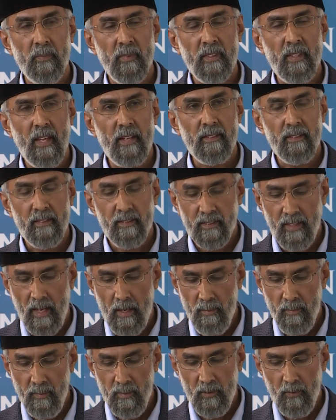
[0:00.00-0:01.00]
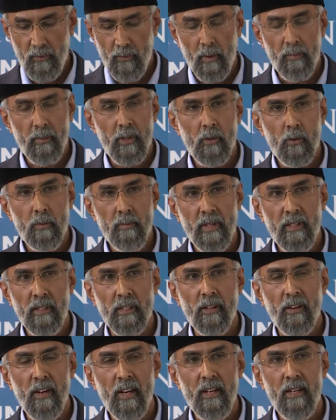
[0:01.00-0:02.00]
that stems from human
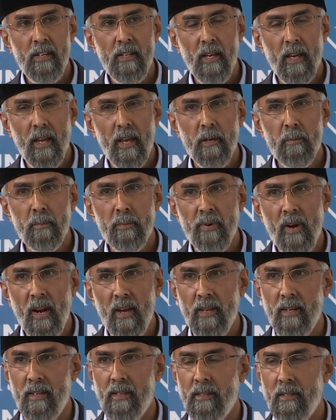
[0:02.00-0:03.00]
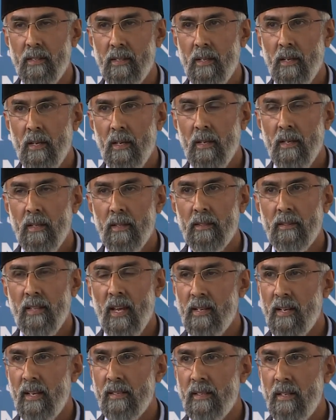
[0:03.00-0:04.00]
greed and pride
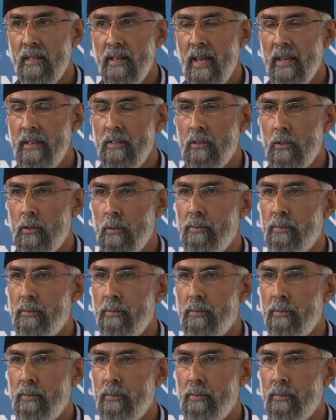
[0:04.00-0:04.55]
that has led to